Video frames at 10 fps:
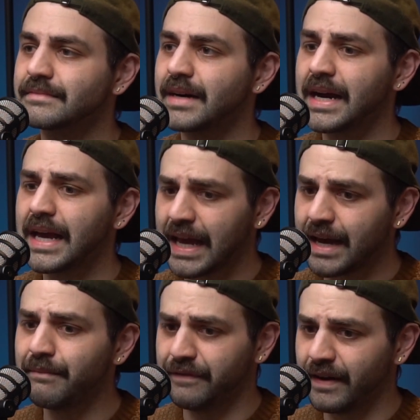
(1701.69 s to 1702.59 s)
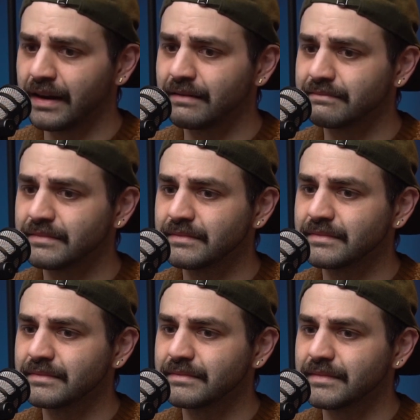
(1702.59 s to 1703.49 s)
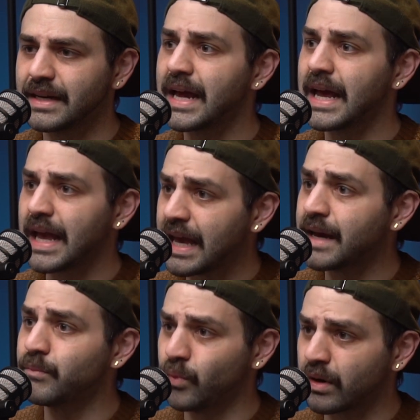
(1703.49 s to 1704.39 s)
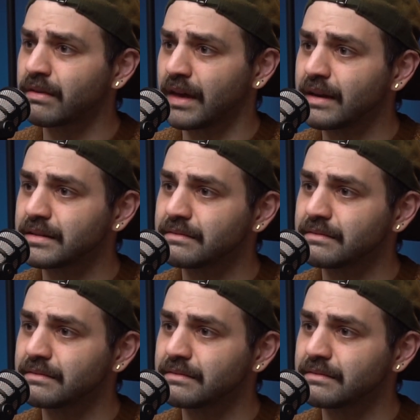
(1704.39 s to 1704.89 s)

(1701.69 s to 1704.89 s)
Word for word: I am fun and I am worth it.